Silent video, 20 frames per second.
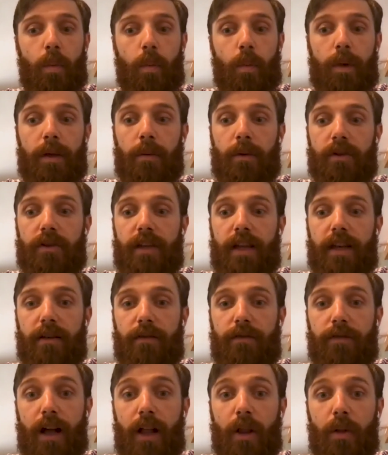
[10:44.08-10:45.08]
We will send a
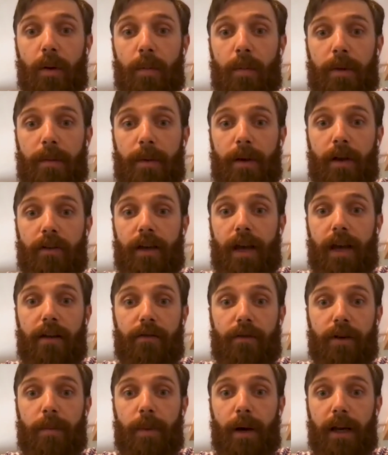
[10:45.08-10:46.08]
follow-up email to
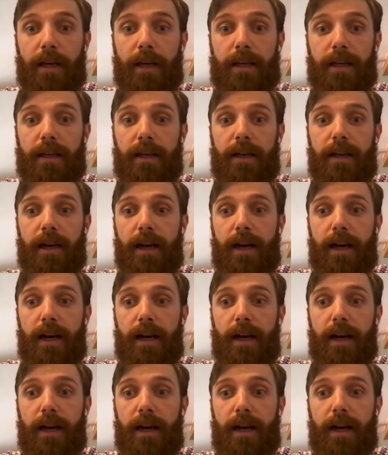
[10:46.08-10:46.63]
everybody